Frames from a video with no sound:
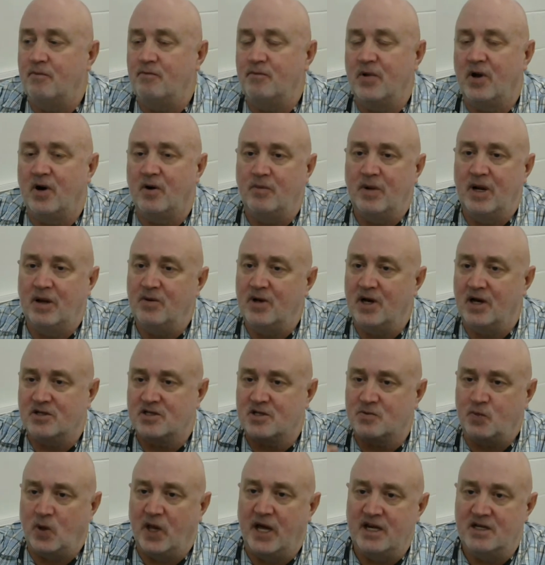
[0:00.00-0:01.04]
or maybe I'll
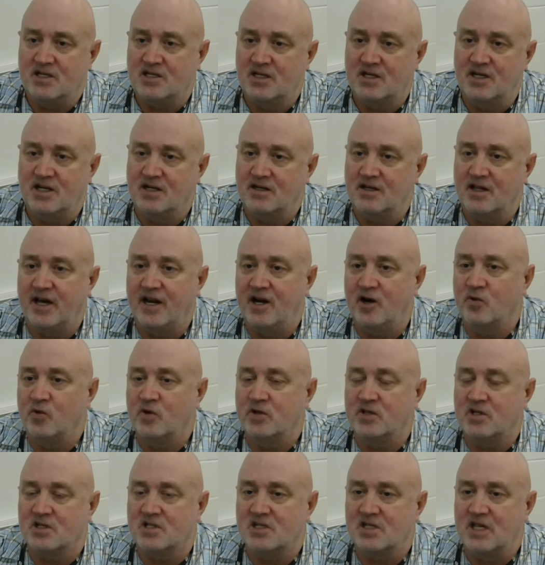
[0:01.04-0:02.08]
splice it in later
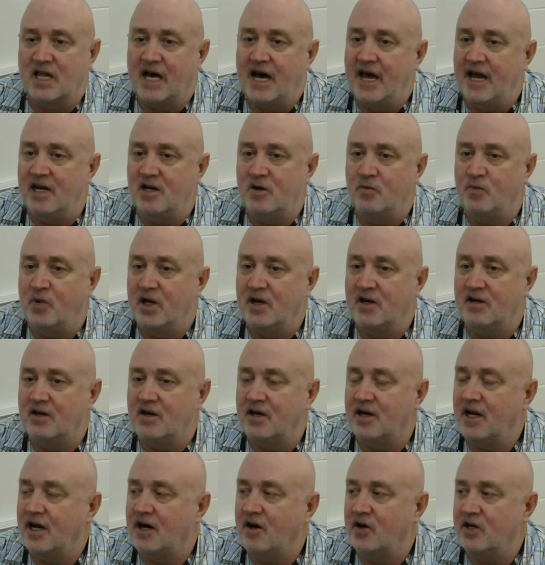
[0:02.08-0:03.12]
with a slide, depending
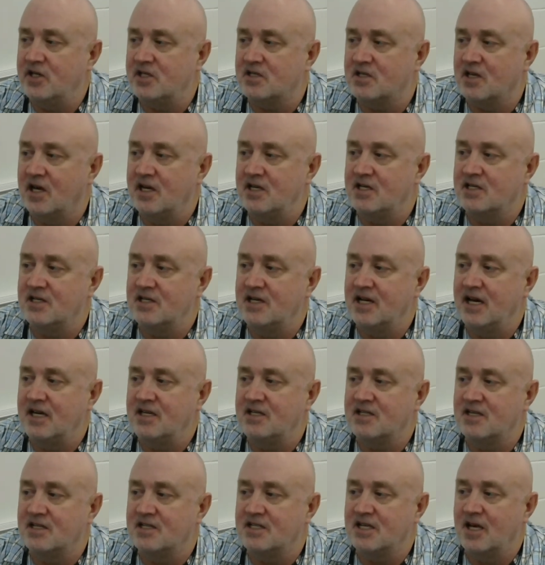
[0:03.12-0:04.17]
on how I slice and
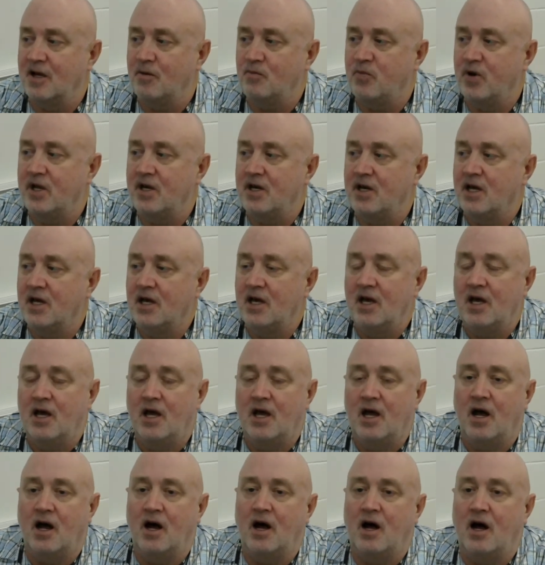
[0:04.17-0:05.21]
dice this thing.
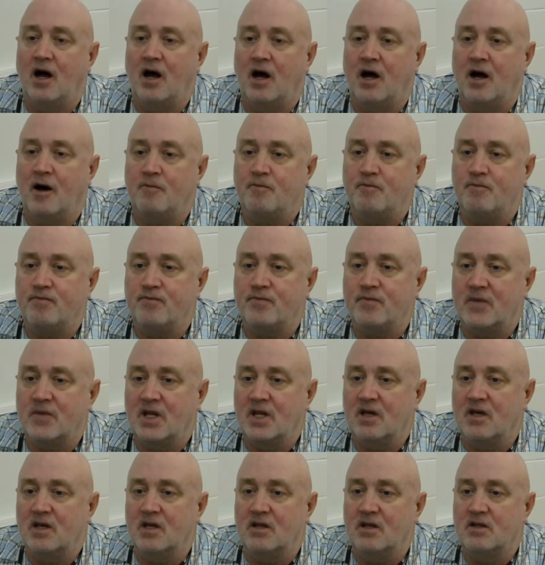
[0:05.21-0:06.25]
But
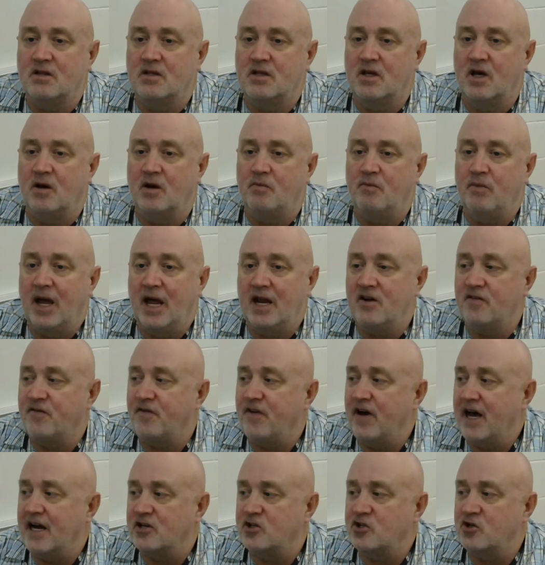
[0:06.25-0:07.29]
the
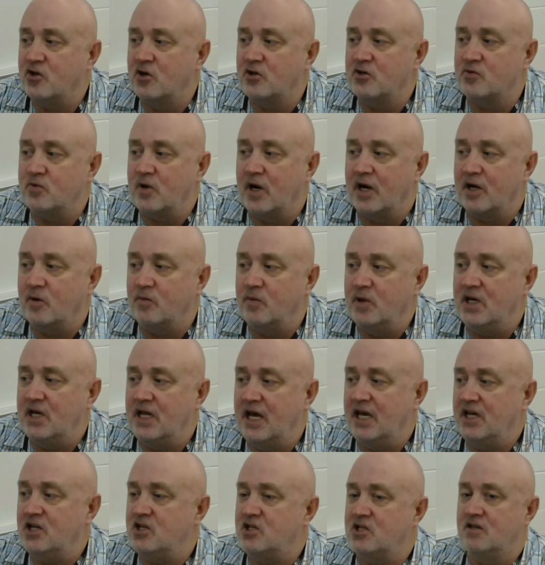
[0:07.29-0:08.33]
manufacturer's
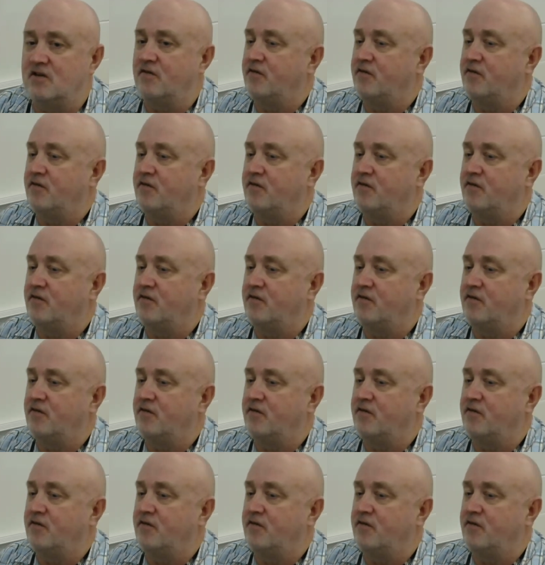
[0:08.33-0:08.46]
recommendation